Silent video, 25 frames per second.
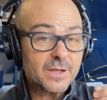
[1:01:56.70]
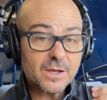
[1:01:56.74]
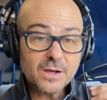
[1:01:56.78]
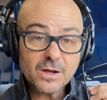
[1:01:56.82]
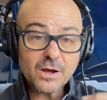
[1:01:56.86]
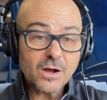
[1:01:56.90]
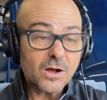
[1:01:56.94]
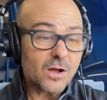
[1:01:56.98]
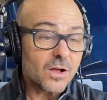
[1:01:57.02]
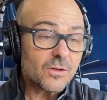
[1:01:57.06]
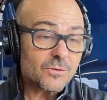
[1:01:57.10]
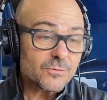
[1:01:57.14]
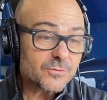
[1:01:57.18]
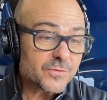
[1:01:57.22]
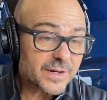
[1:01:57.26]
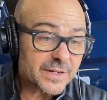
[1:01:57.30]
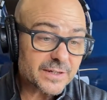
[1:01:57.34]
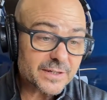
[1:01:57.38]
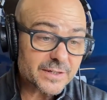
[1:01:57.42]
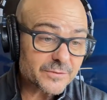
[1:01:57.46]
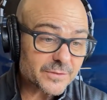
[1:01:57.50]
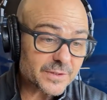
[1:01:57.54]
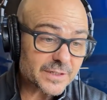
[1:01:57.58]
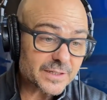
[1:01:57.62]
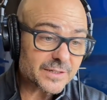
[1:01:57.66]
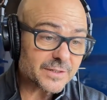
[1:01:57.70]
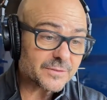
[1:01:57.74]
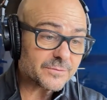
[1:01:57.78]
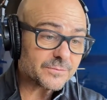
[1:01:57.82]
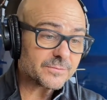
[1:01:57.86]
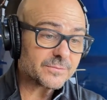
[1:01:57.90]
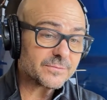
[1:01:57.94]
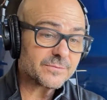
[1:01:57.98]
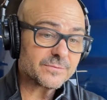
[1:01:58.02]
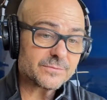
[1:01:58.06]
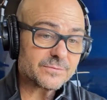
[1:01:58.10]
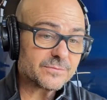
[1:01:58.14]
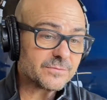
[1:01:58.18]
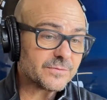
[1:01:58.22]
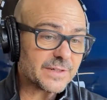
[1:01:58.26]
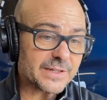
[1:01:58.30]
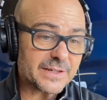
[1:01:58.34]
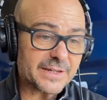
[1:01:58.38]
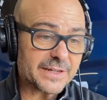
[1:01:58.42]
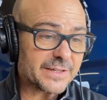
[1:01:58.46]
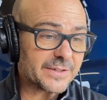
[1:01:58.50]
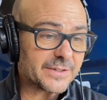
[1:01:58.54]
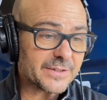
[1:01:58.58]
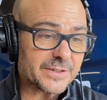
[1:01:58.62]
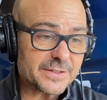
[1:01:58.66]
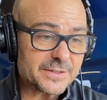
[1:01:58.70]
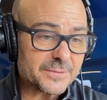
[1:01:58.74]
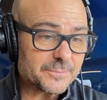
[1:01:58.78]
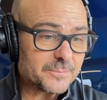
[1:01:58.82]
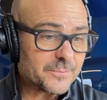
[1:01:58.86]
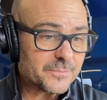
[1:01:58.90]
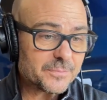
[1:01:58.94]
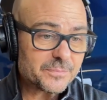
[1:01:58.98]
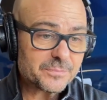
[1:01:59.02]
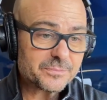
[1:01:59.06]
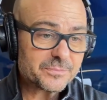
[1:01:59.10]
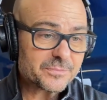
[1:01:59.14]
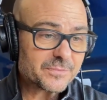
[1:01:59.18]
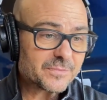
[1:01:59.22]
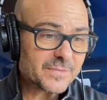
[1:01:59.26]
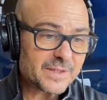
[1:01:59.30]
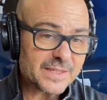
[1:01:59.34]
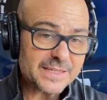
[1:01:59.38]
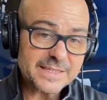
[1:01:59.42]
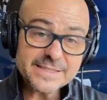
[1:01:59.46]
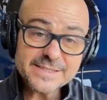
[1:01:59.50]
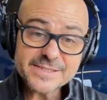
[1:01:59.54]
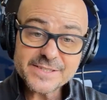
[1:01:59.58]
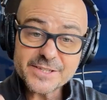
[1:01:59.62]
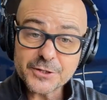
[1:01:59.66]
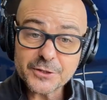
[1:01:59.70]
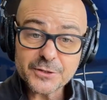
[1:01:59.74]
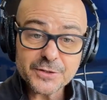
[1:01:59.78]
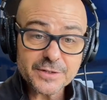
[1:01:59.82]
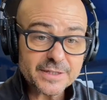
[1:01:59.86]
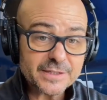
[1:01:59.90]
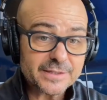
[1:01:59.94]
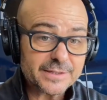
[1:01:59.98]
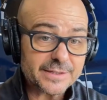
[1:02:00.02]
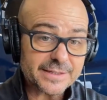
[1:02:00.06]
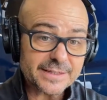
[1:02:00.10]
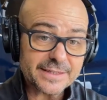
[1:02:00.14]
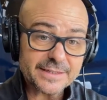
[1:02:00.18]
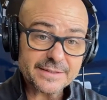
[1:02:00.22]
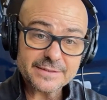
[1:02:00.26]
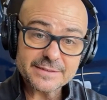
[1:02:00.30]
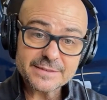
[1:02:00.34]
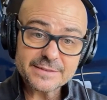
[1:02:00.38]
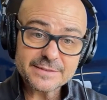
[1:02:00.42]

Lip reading: All very, very, very good. Easier to clean.